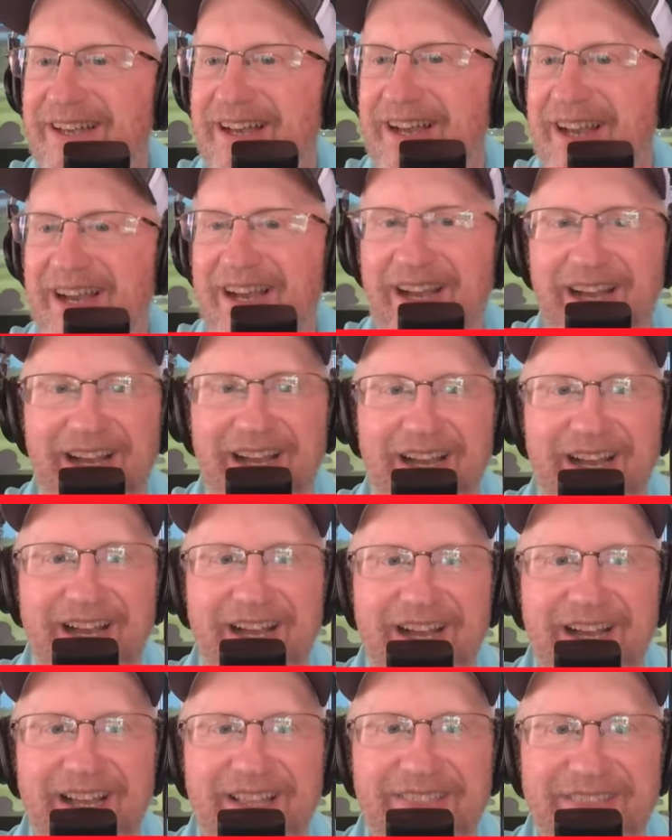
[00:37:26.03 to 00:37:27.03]

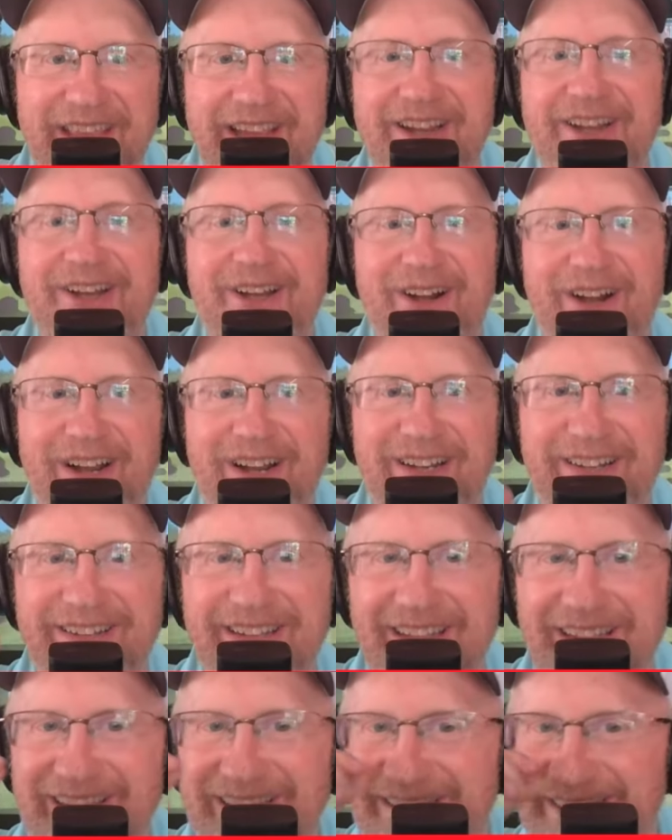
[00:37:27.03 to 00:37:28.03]
There you are,
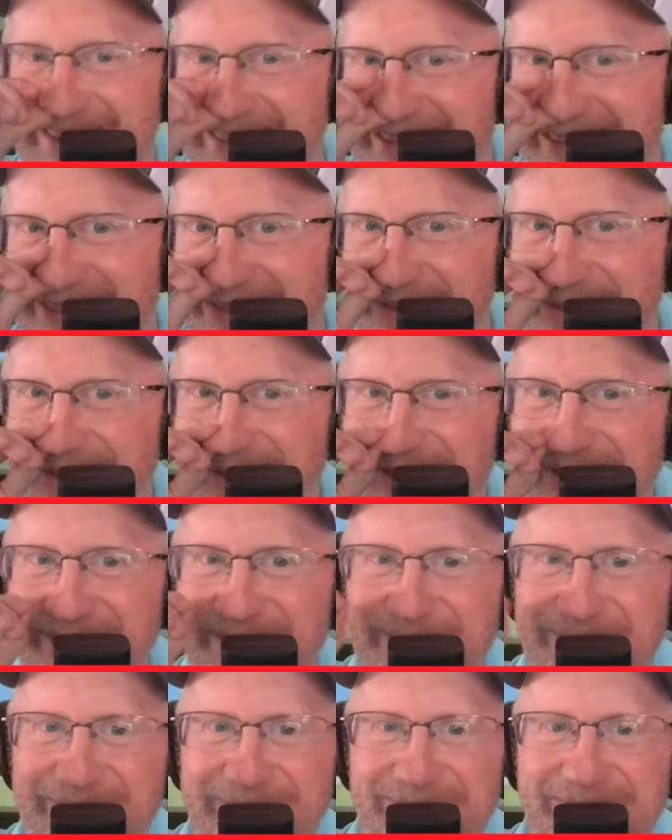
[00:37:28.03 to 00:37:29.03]
Daniel.
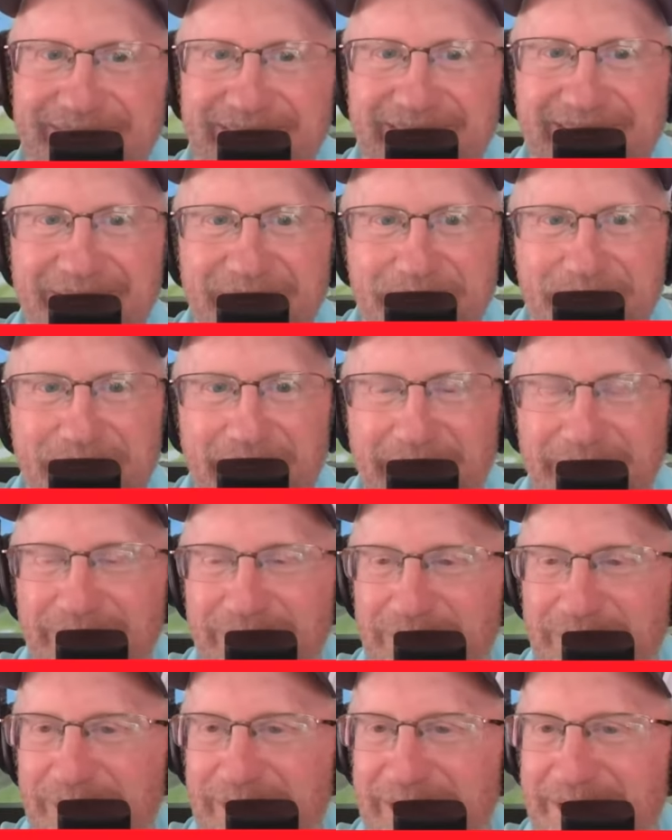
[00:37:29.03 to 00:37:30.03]

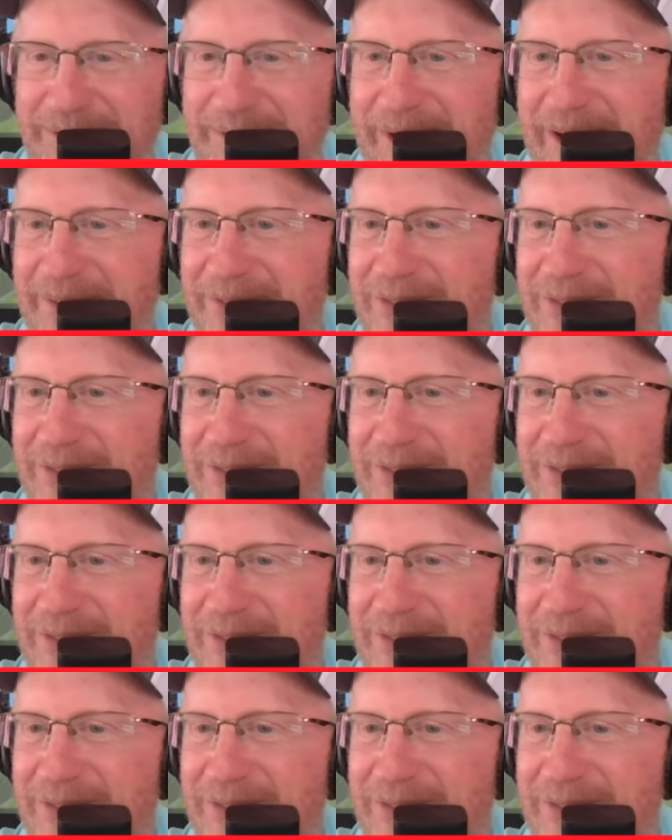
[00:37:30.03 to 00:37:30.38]
Buffs win.